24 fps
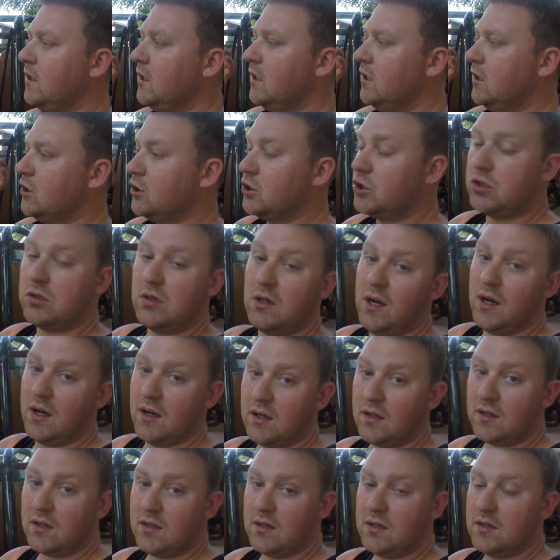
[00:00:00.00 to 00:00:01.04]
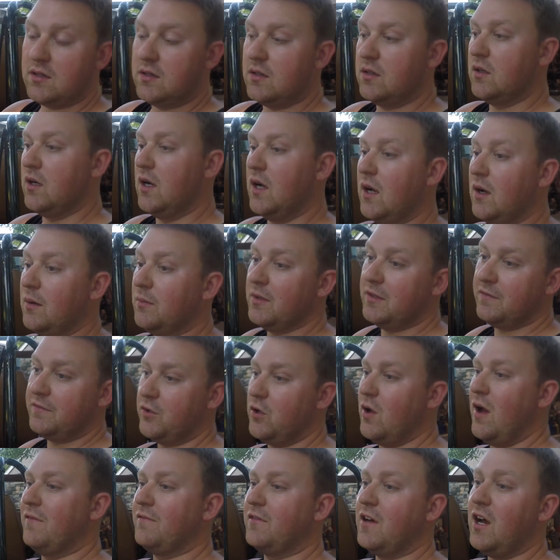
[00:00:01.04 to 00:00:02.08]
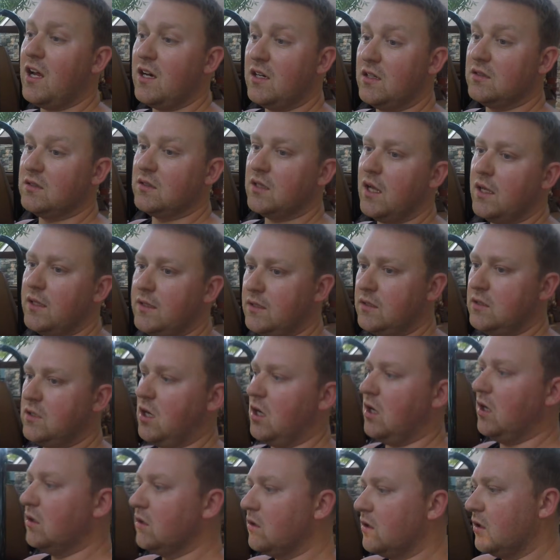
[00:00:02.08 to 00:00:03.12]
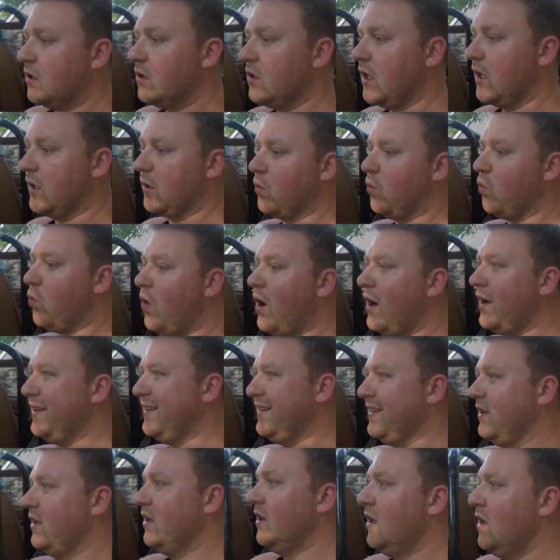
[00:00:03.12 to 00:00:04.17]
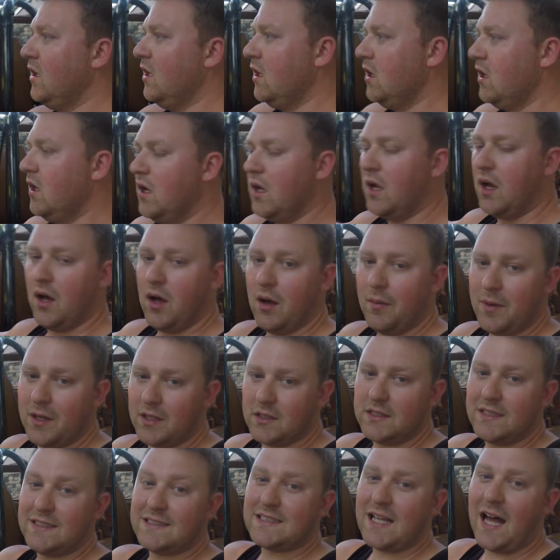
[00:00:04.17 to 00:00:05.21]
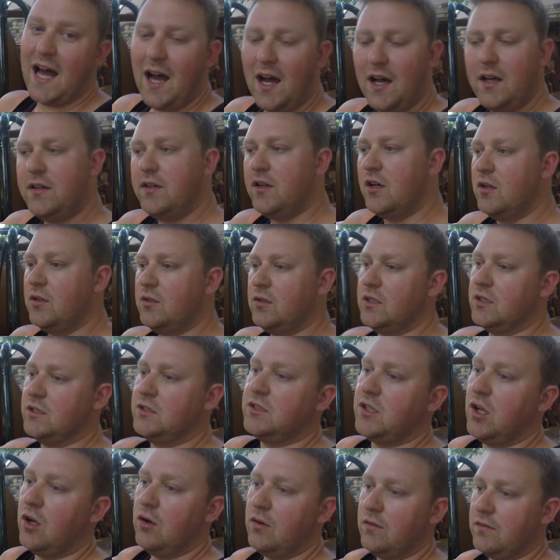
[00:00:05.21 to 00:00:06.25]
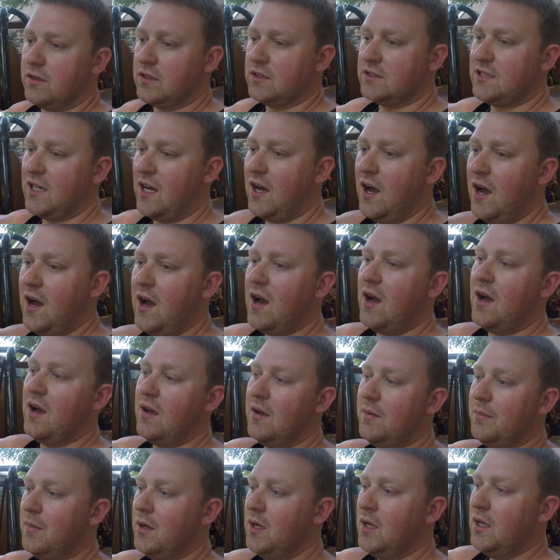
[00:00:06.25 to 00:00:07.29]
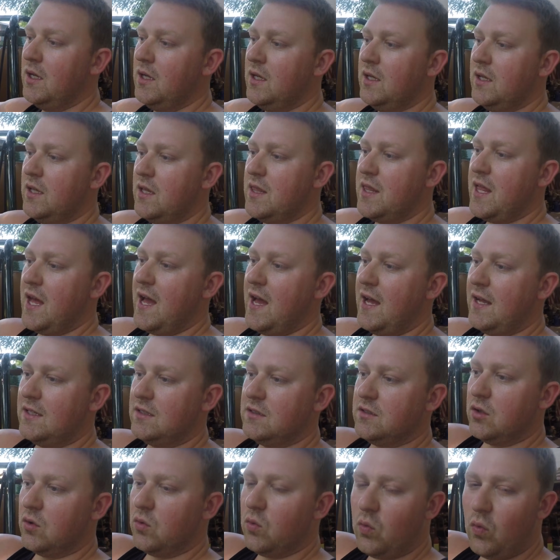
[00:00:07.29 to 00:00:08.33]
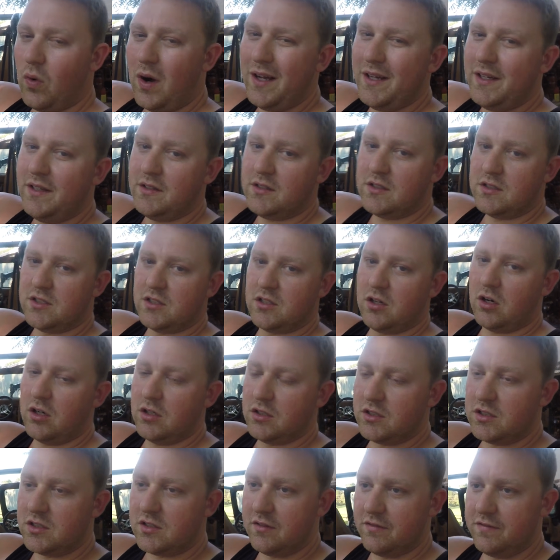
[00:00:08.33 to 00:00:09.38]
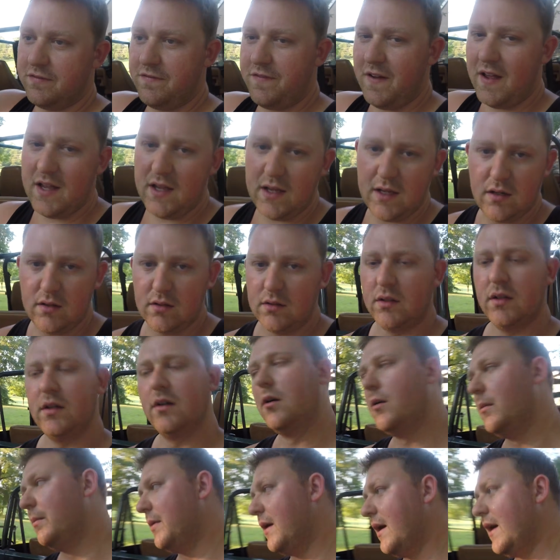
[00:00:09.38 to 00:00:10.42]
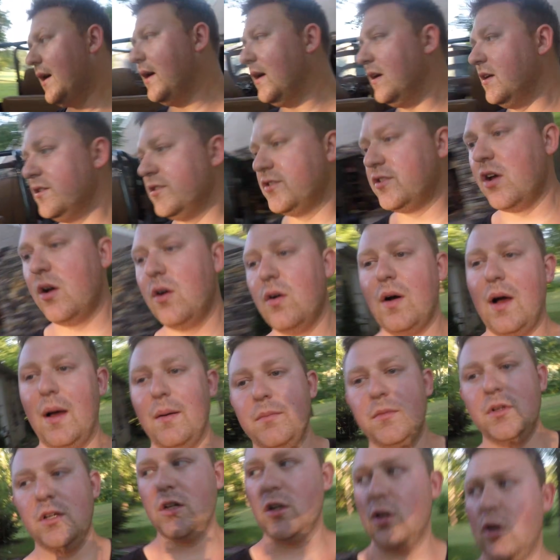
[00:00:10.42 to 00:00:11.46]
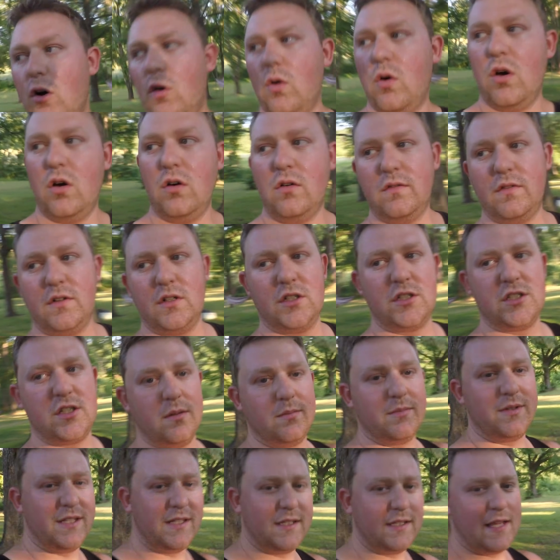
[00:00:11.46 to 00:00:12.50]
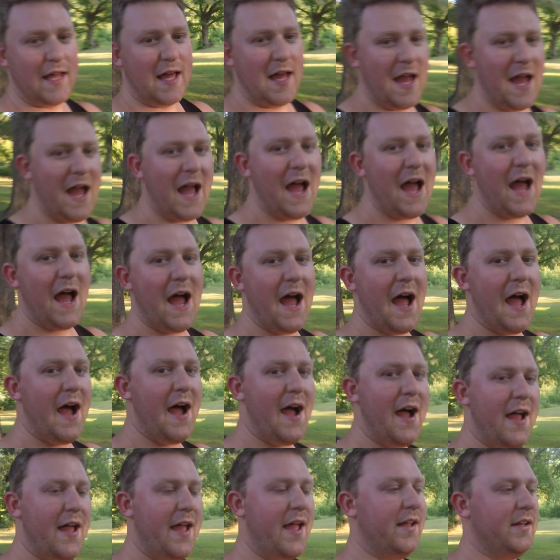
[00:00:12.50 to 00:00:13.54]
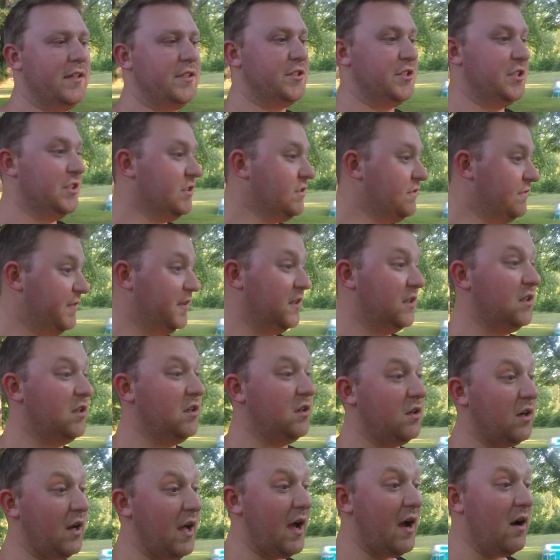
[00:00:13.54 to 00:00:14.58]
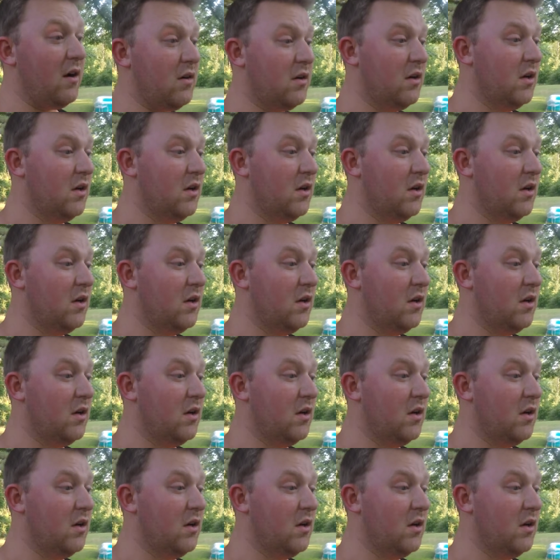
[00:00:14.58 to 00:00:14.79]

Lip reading: truck, if you have got a light color like white, at least I noticed over time that the white starts to fade a little bit. So I'm gonna go over something that I just figured out,